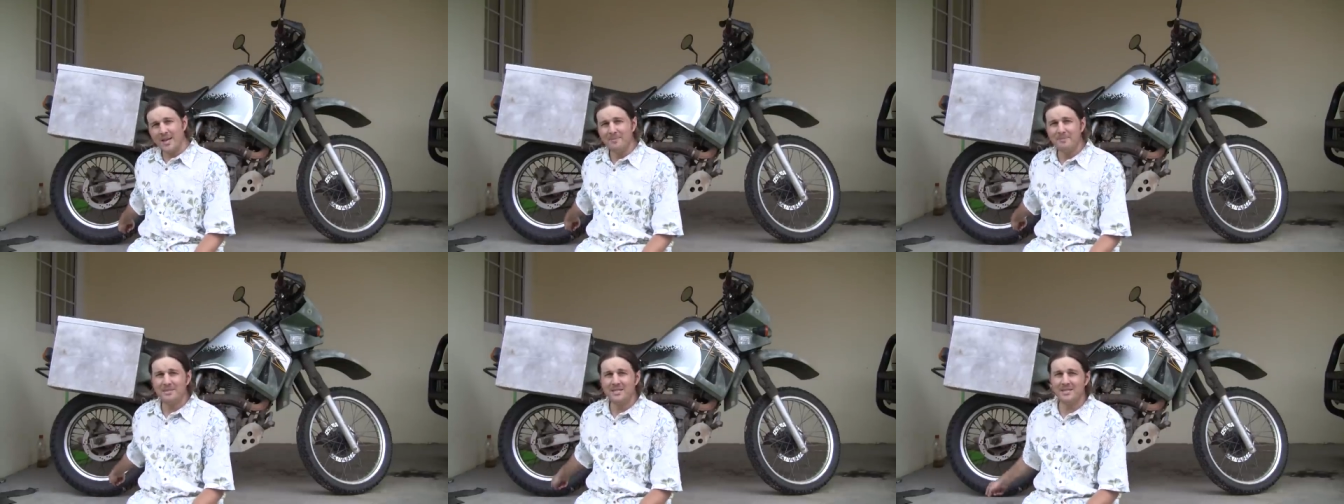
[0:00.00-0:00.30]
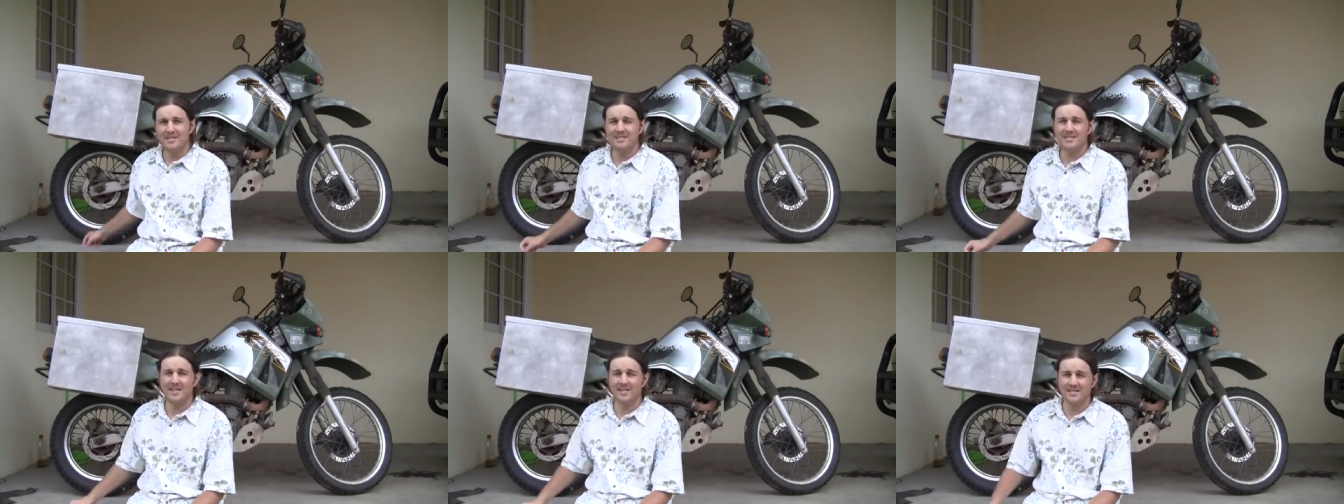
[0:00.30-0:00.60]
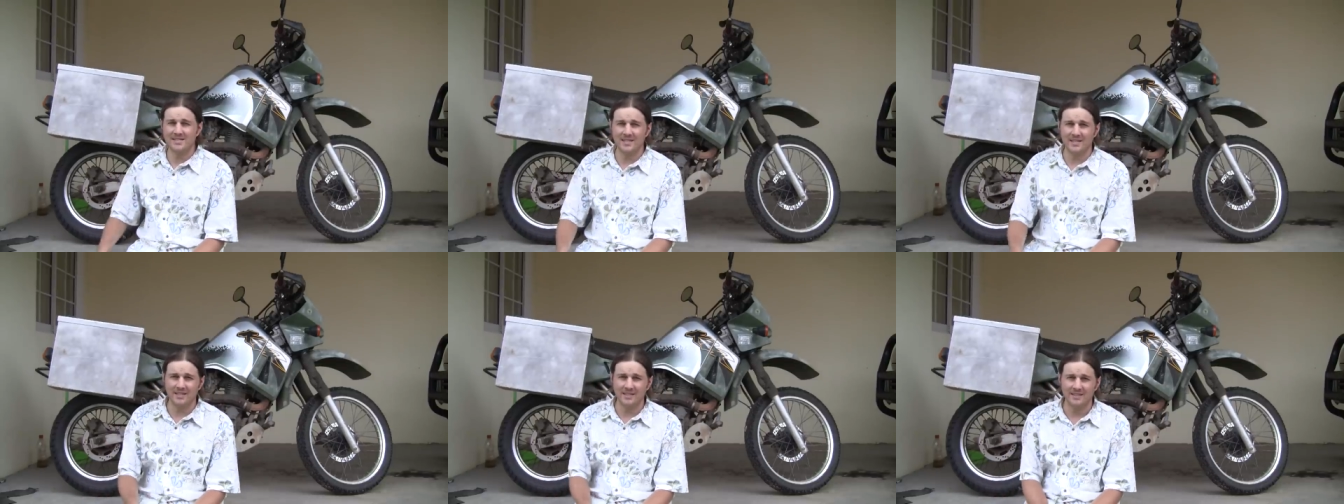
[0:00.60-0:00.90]
M T
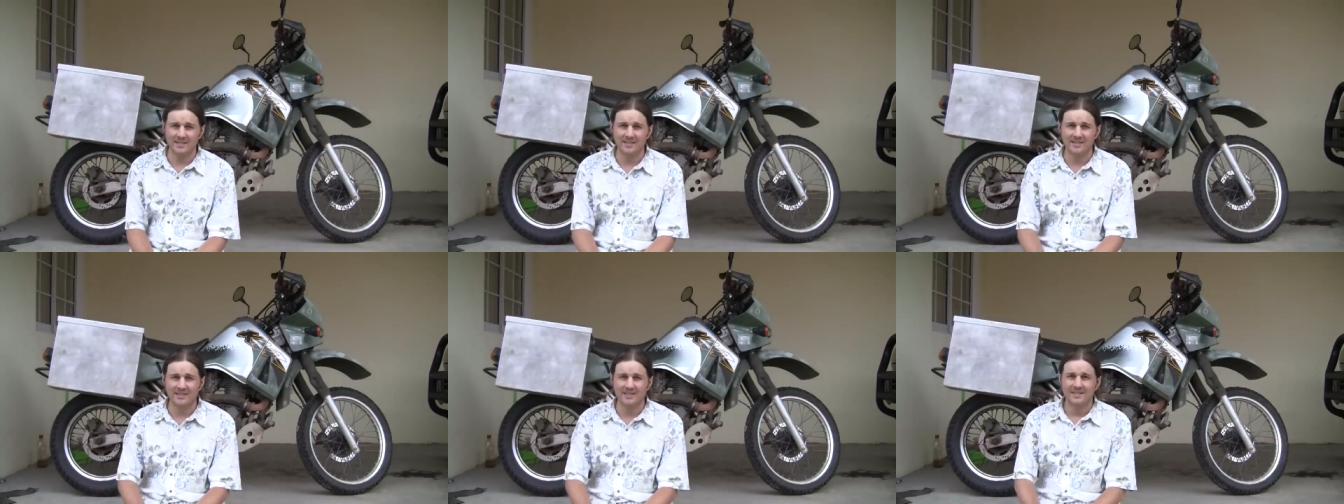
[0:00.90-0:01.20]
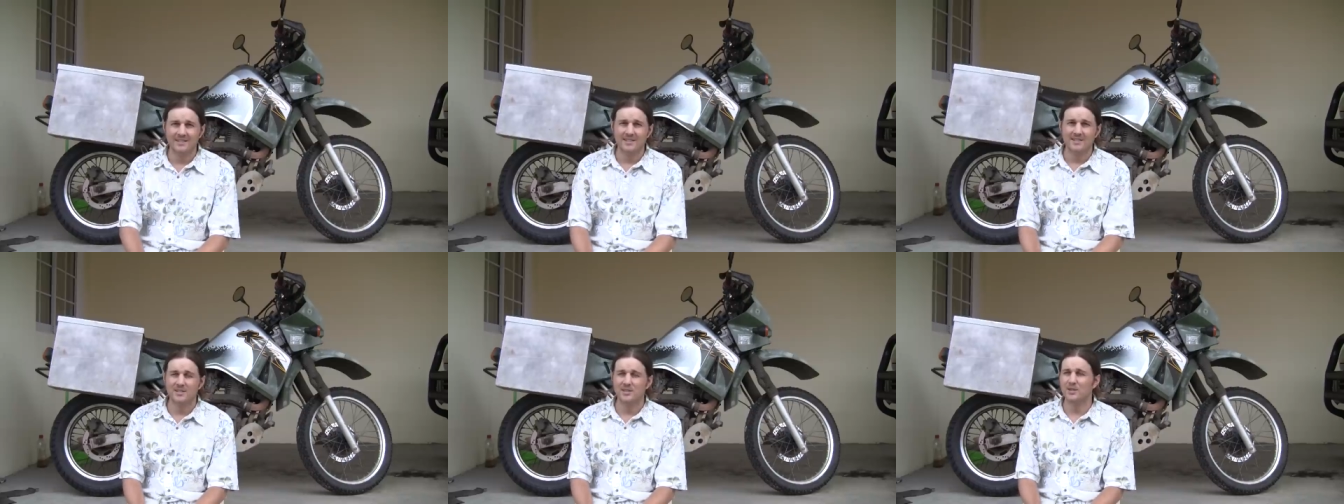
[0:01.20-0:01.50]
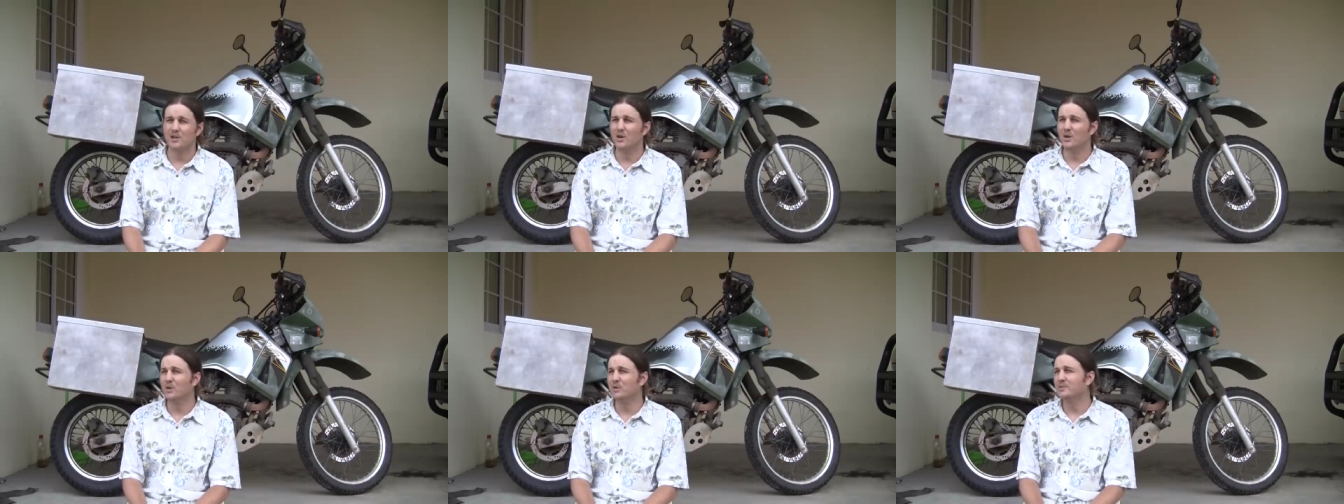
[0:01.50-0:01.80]
sixty.
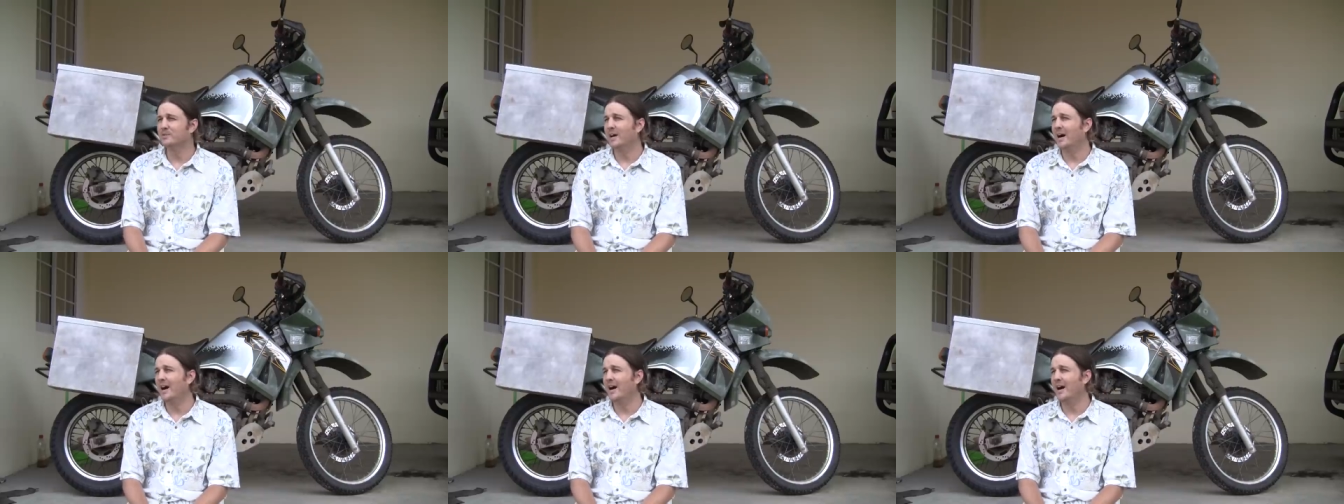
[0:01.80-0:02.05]
So